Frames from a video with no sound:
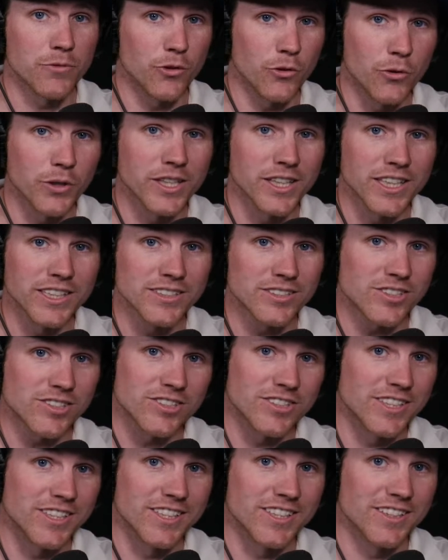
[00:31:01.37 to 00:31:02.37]
doing this
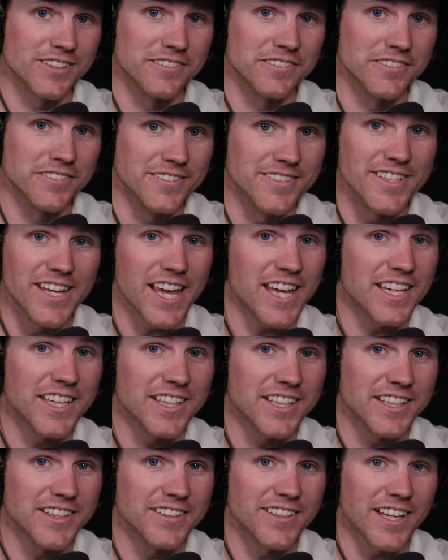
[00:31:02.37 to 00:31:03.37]
day
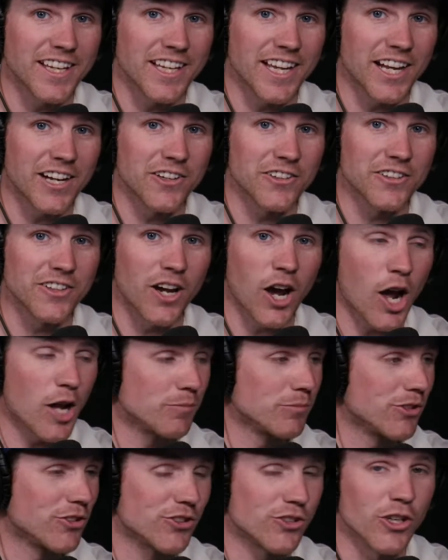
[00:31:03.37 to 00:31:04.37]
in and day out.
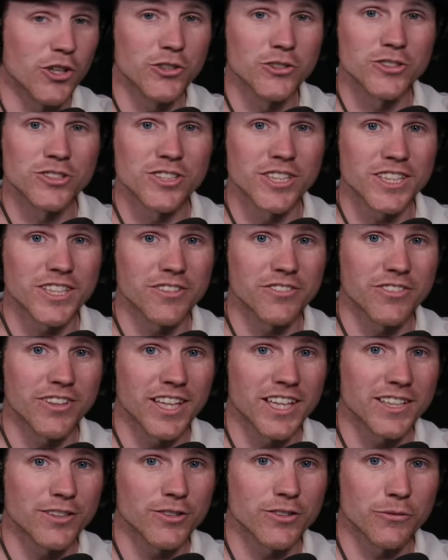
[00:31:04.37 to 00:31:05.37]
I'm so sick of
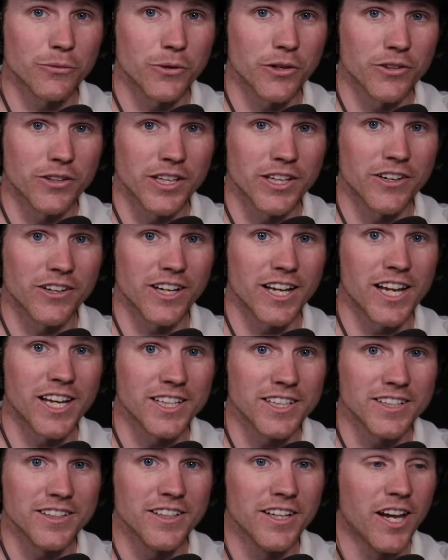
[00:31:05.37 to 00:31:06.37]
things and where they are
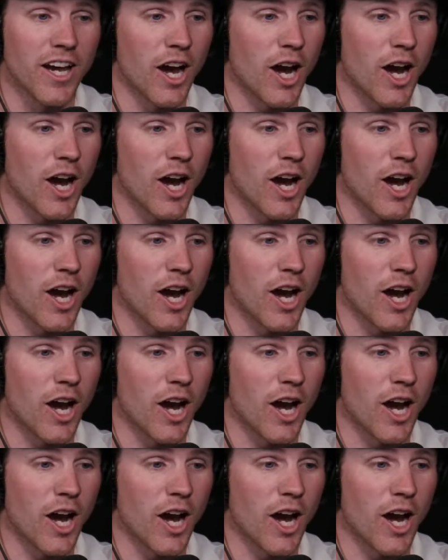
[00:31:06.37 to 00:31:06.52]
headed.